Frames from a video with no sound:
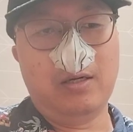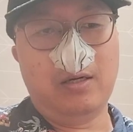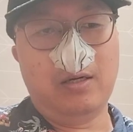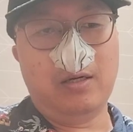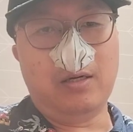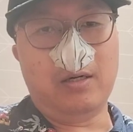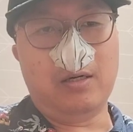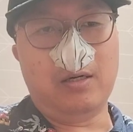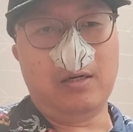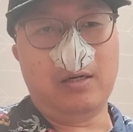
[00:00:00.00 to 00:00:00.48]

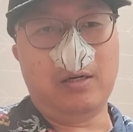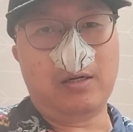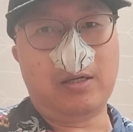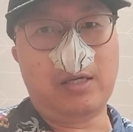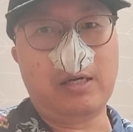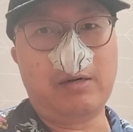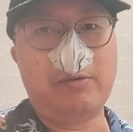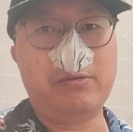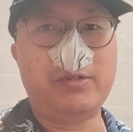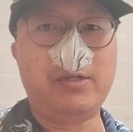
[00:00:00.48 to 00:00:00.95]

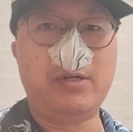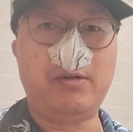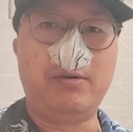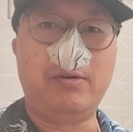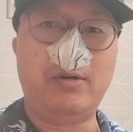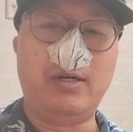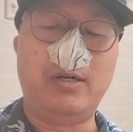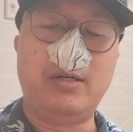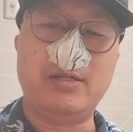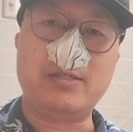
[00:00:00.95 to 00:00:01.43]

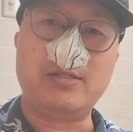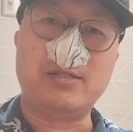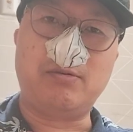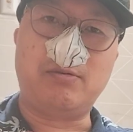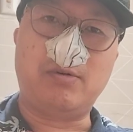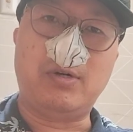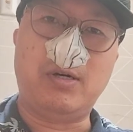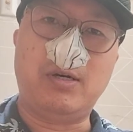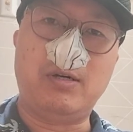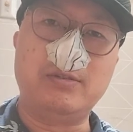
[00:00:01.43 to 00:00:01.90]
cafeteria is
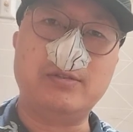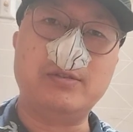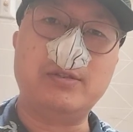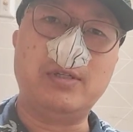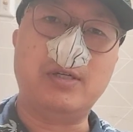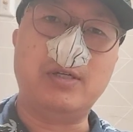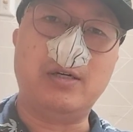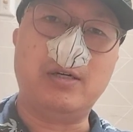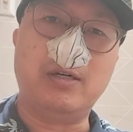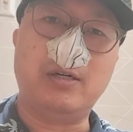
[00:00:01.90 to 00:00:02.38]
around
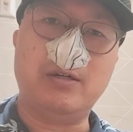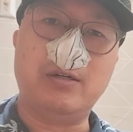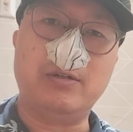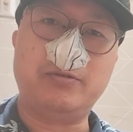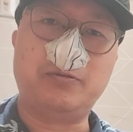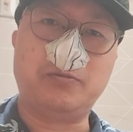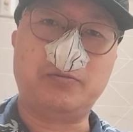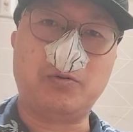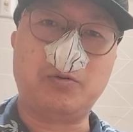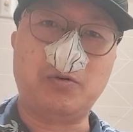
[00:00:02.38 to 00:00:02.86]

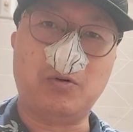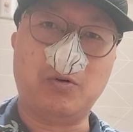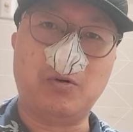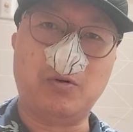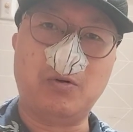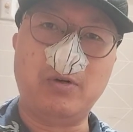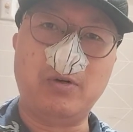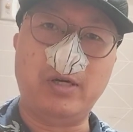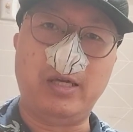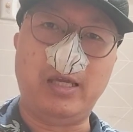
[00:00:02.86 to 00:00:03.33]

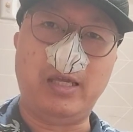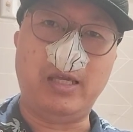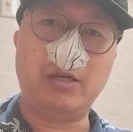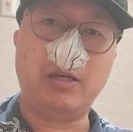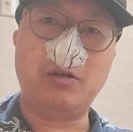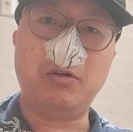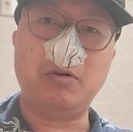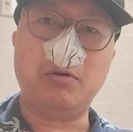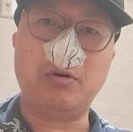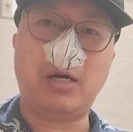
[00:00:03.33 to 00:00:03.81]
4
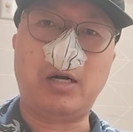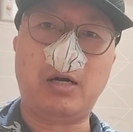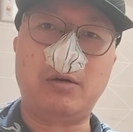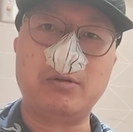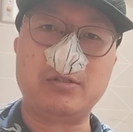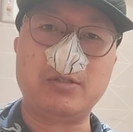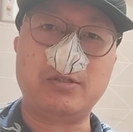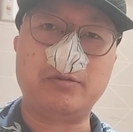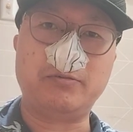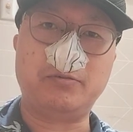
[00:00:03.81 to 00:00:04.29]

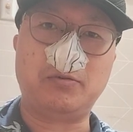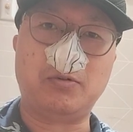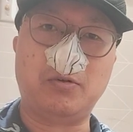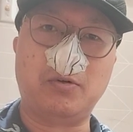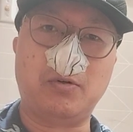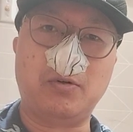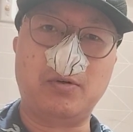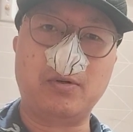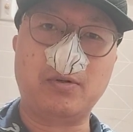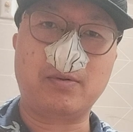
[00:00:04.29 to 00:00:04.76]
AQR, the
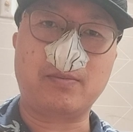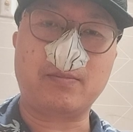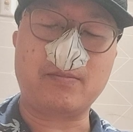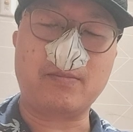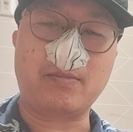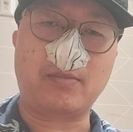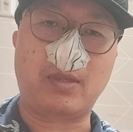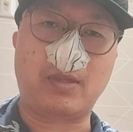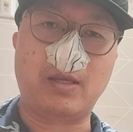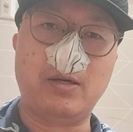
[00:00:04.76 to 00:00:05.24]
4.
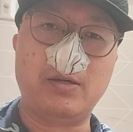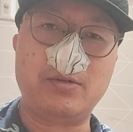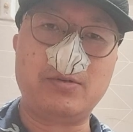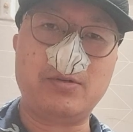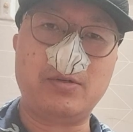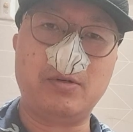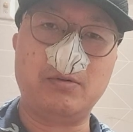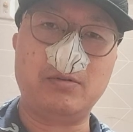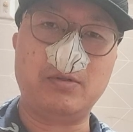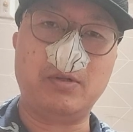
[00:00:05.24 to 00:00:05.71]

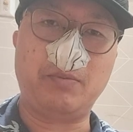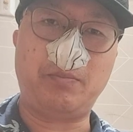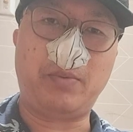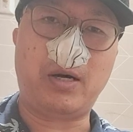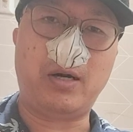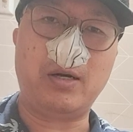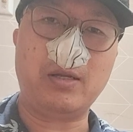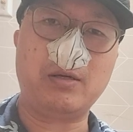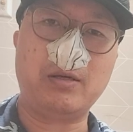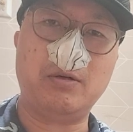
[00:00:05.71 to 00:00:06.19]
So the
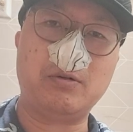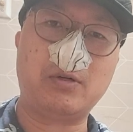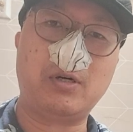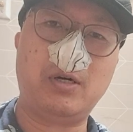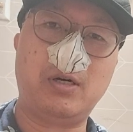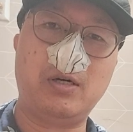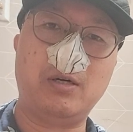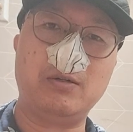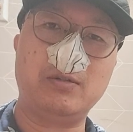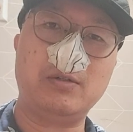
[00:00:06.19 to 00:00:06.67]
particle
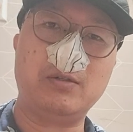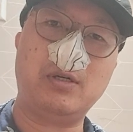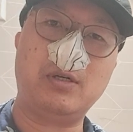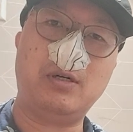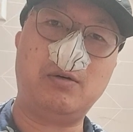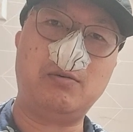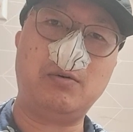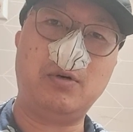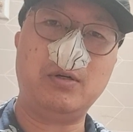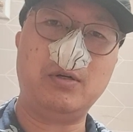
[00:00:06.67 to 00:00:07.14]
count
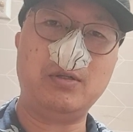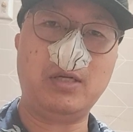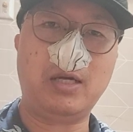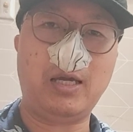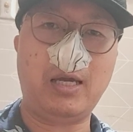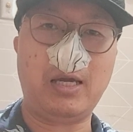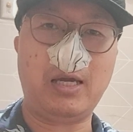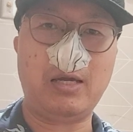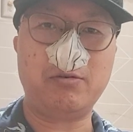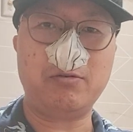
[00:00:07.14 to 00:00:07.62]
around
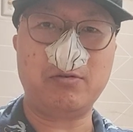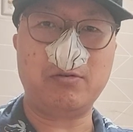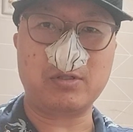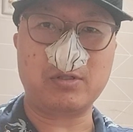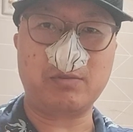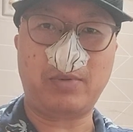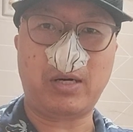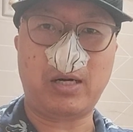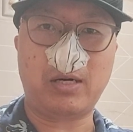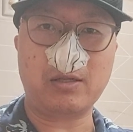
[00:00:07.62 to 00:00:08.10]

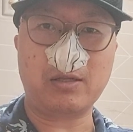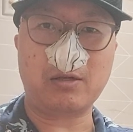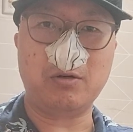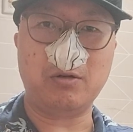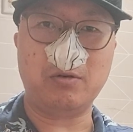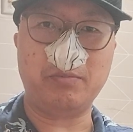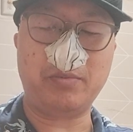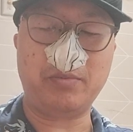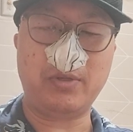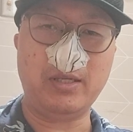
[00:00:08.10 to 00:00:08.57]
100
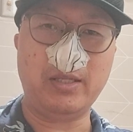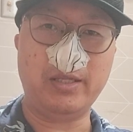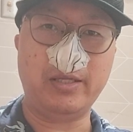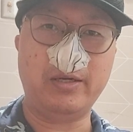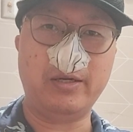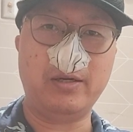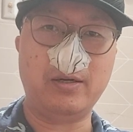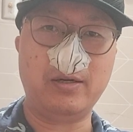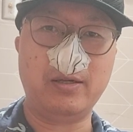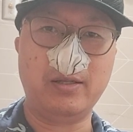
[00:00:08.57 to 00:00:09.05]
particle per
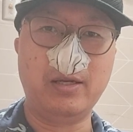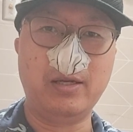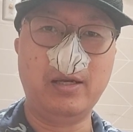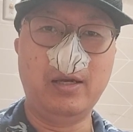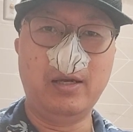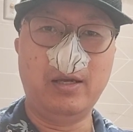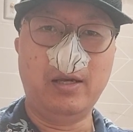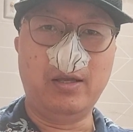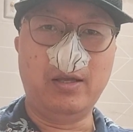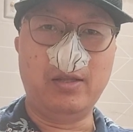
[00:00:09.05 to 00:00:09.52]
liter.
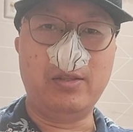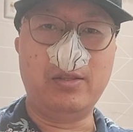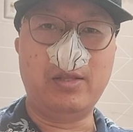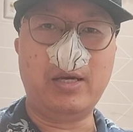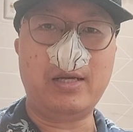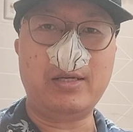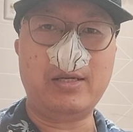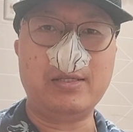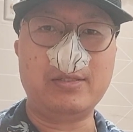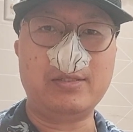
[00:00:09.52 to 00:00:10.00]

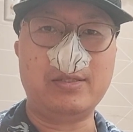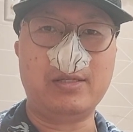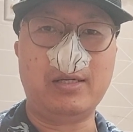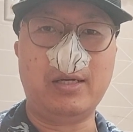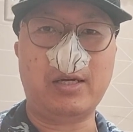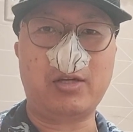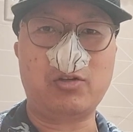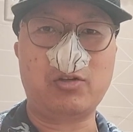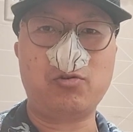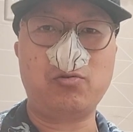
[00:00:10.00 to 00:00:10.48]
That is
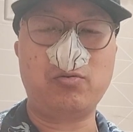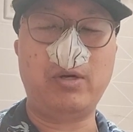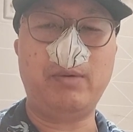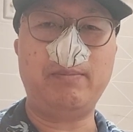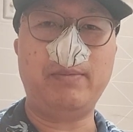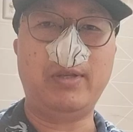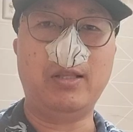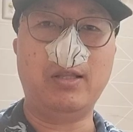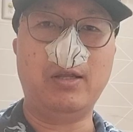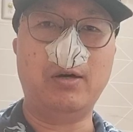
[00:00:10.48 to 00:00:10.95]

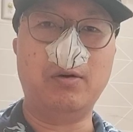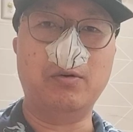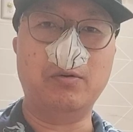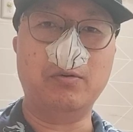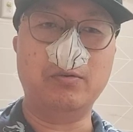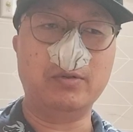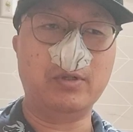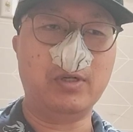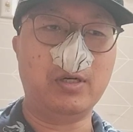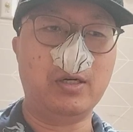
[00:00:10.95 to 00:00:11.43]
extremely
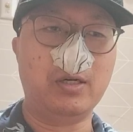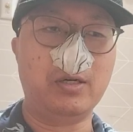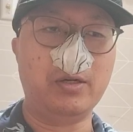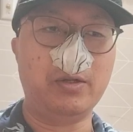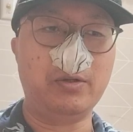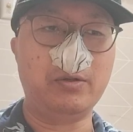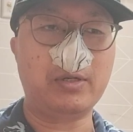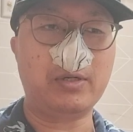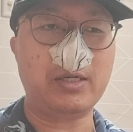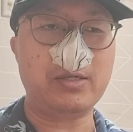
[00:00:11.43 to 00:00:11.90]
low.
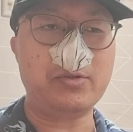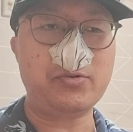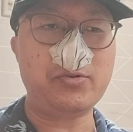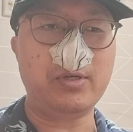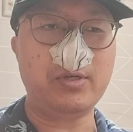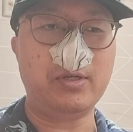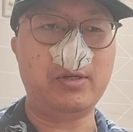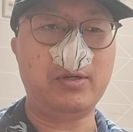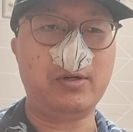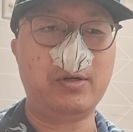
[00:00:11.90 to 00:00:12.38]
You
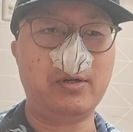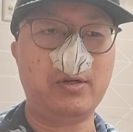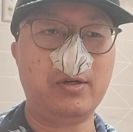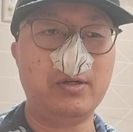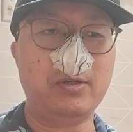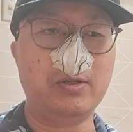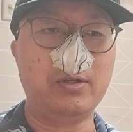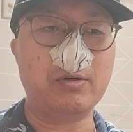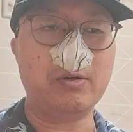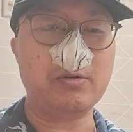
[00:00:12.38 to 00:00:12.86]
consider,
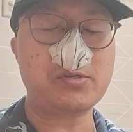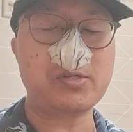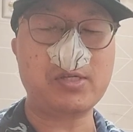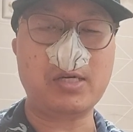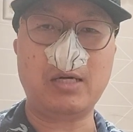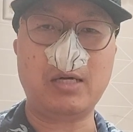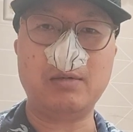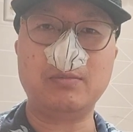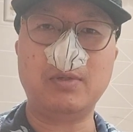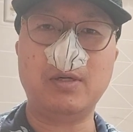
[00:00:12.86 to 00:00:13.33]

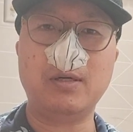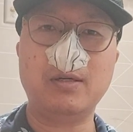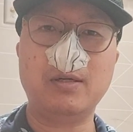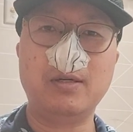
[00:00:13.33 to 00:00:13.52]
some